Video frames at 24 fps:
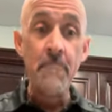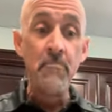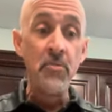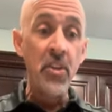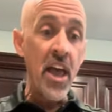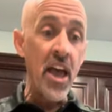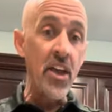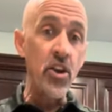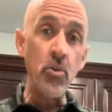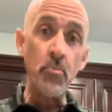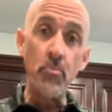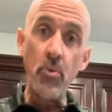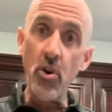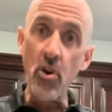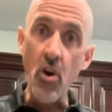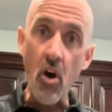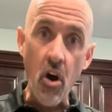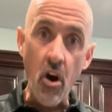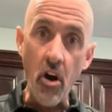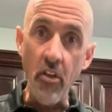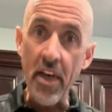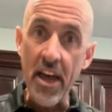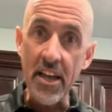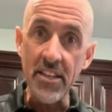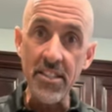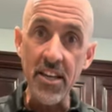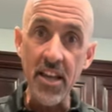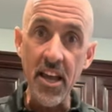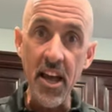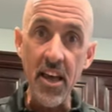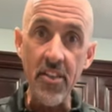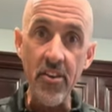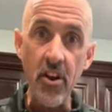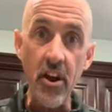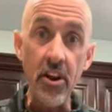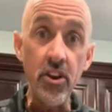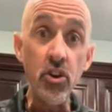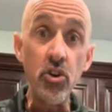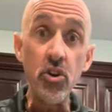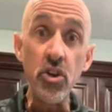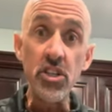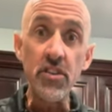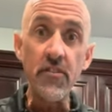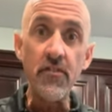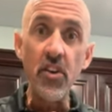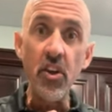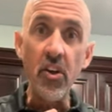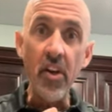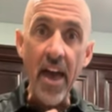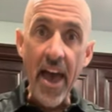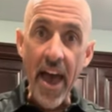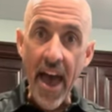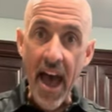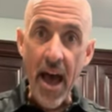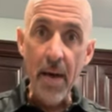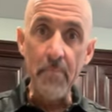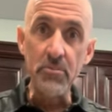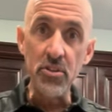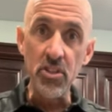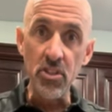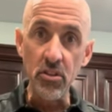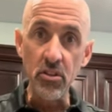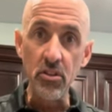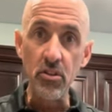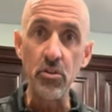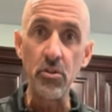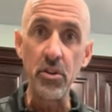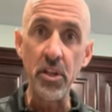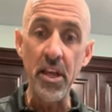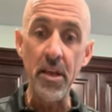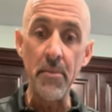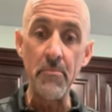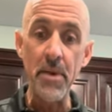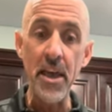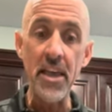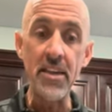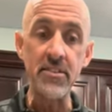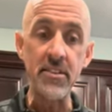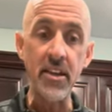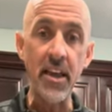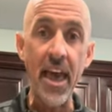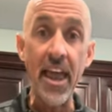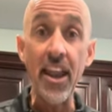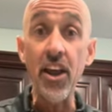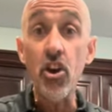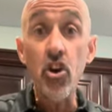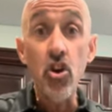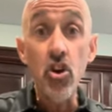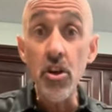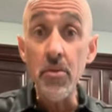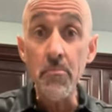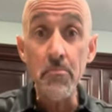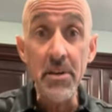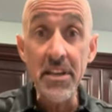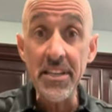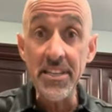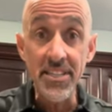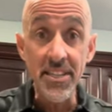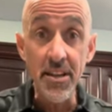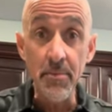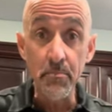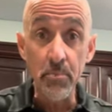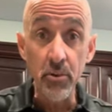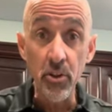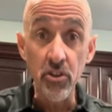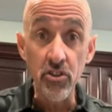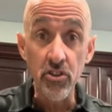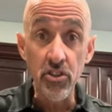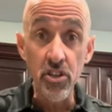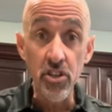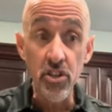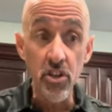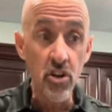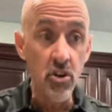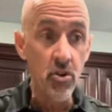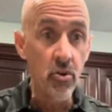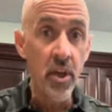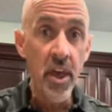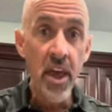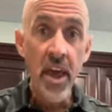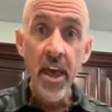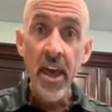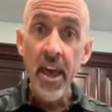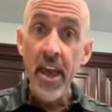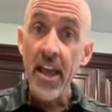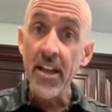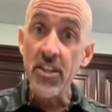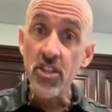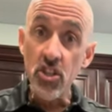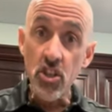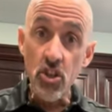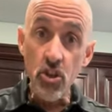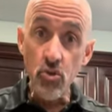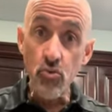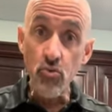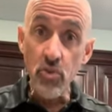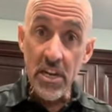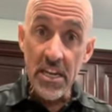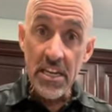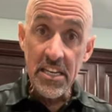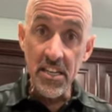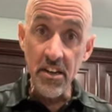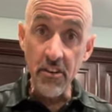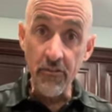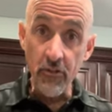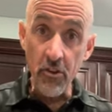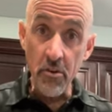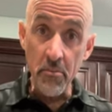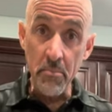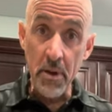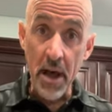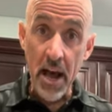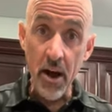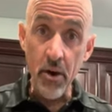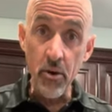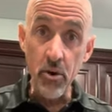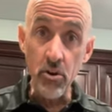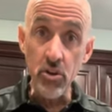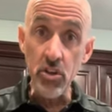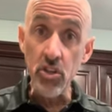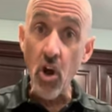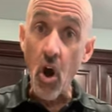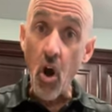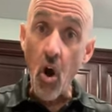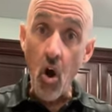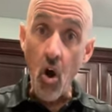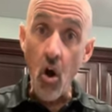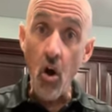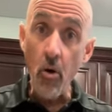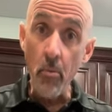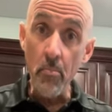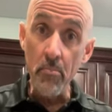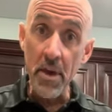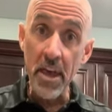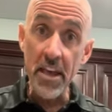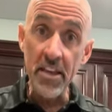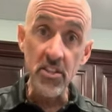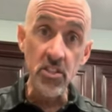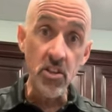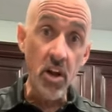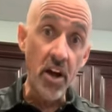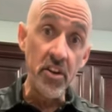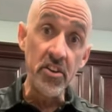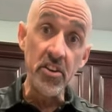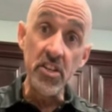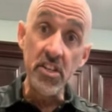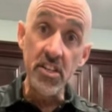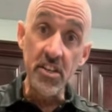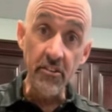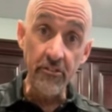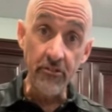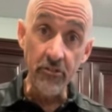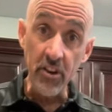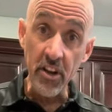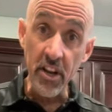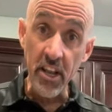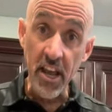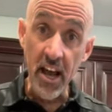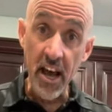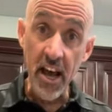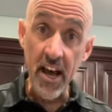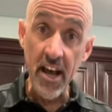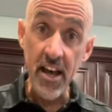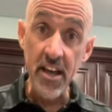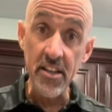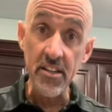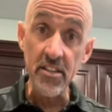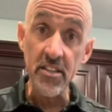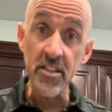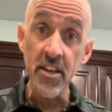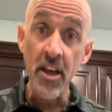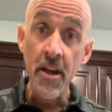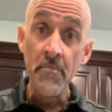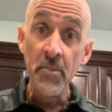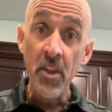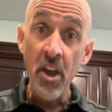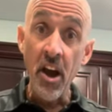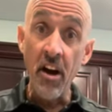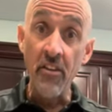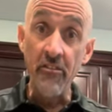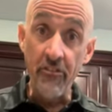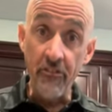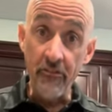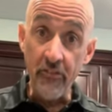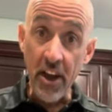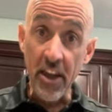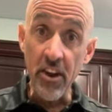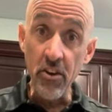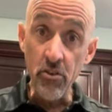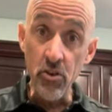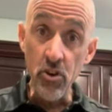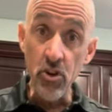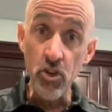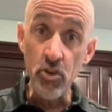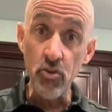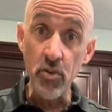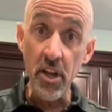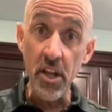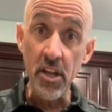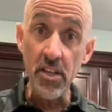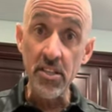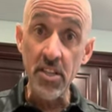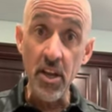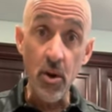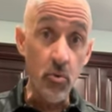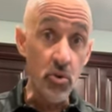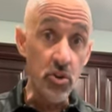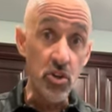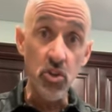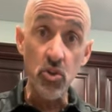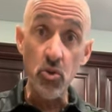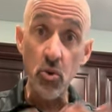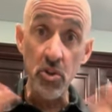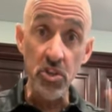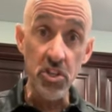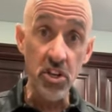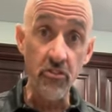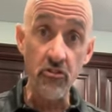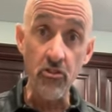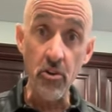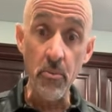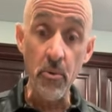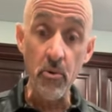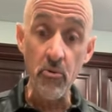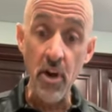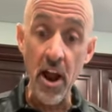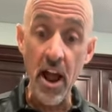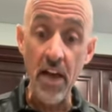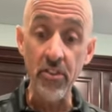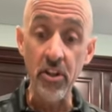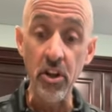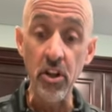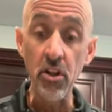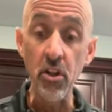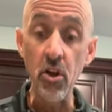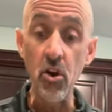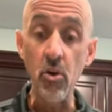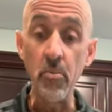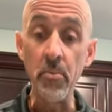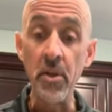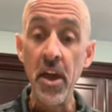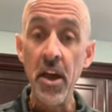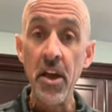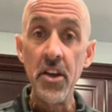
And you put all that together and you just feel absolutely amazing. And it couldn't be simpler to do. It's 3 different powders, all based on different kinds of phytonutrients that we're sourcing from around the globe.